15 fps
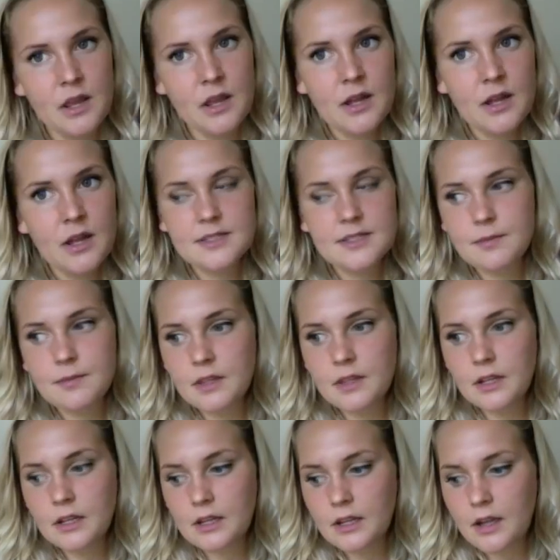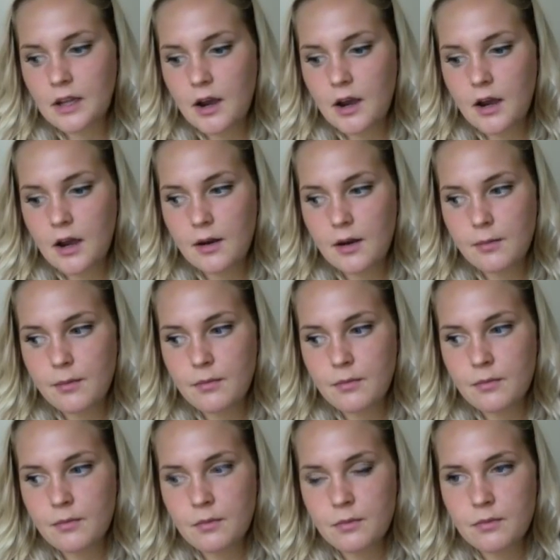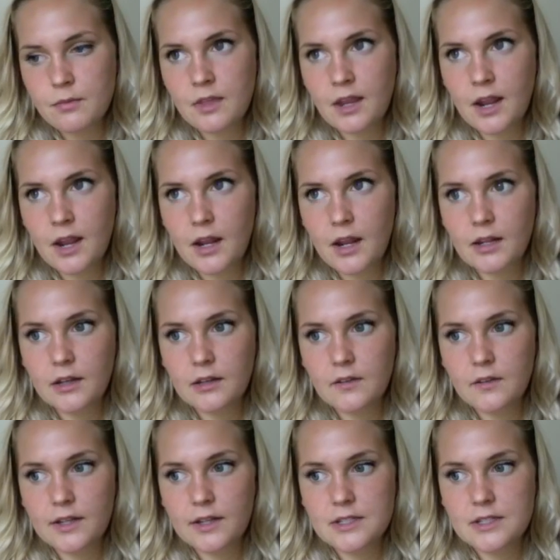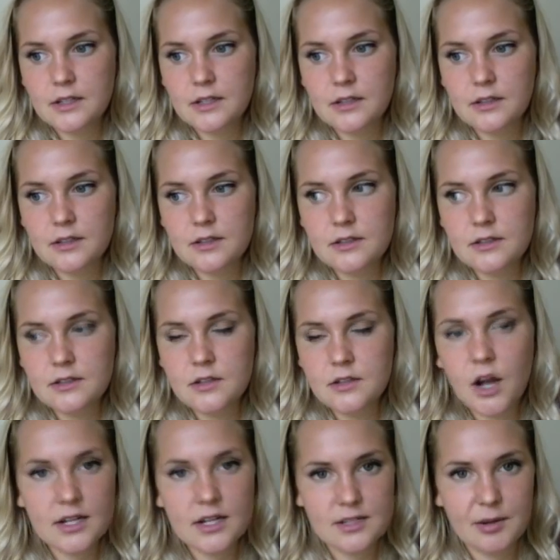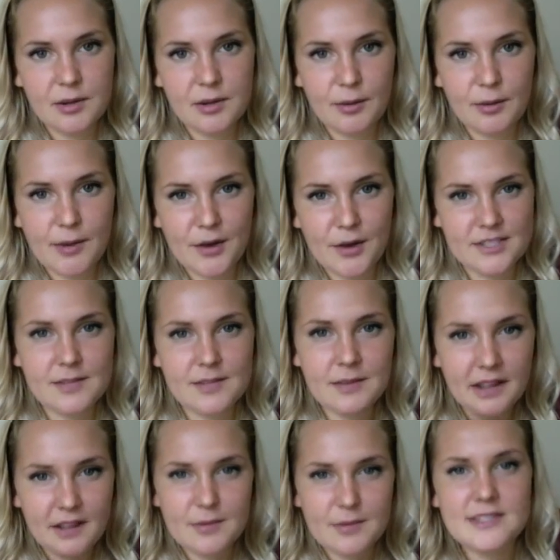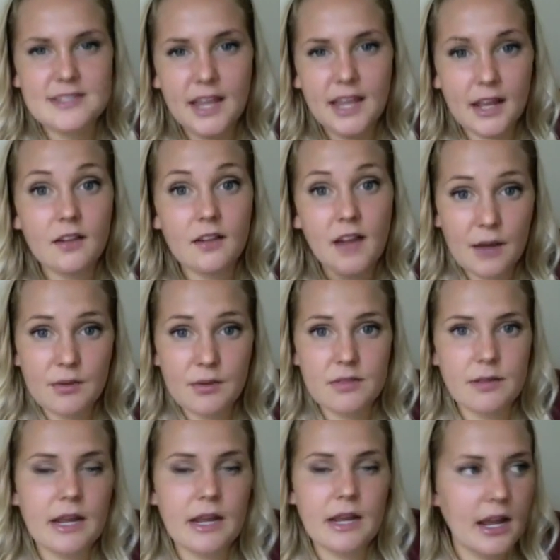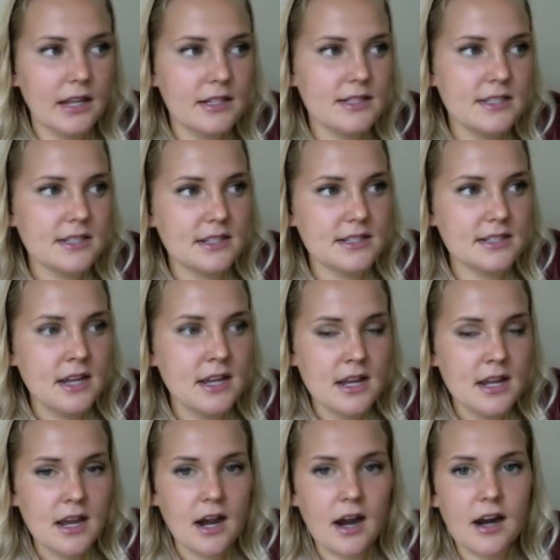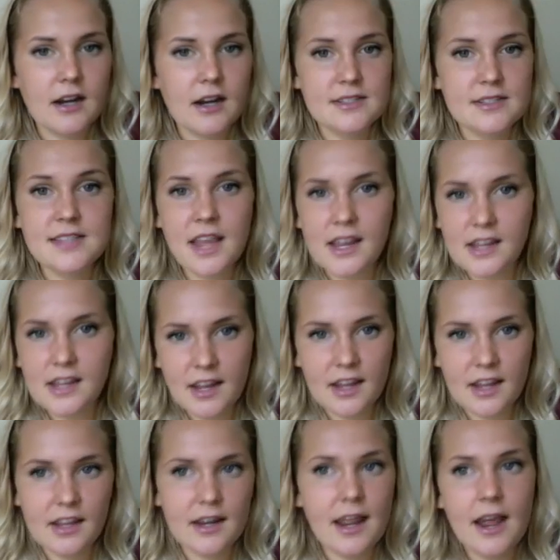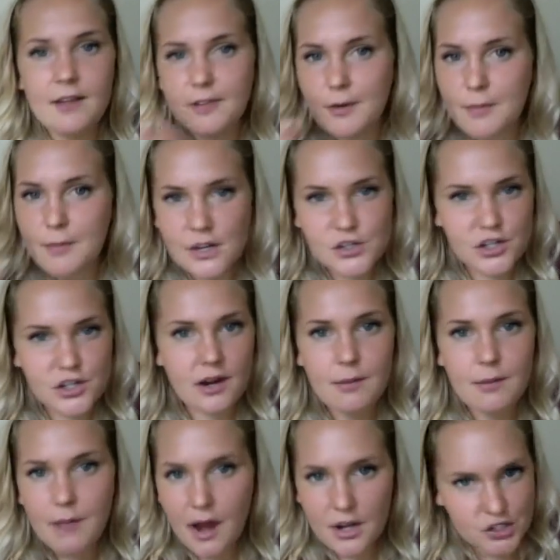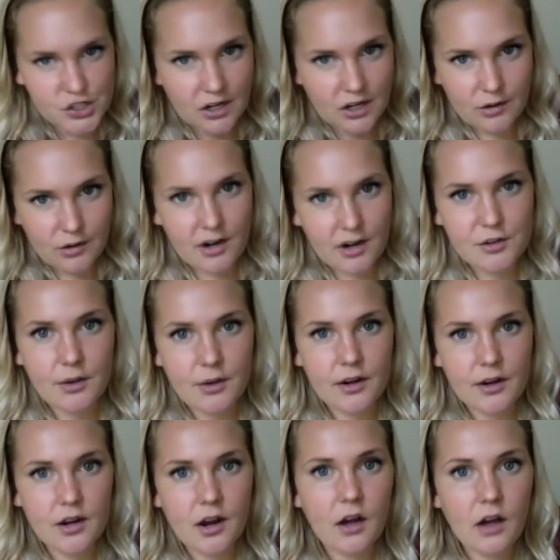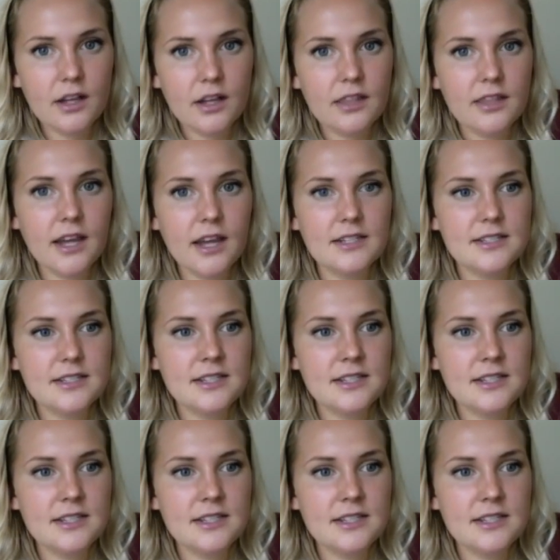Something that I like to talk to people about, or something I've been saying a lot with my clients, is saying an affirmation, a mantra, whatever you want to call it, that is,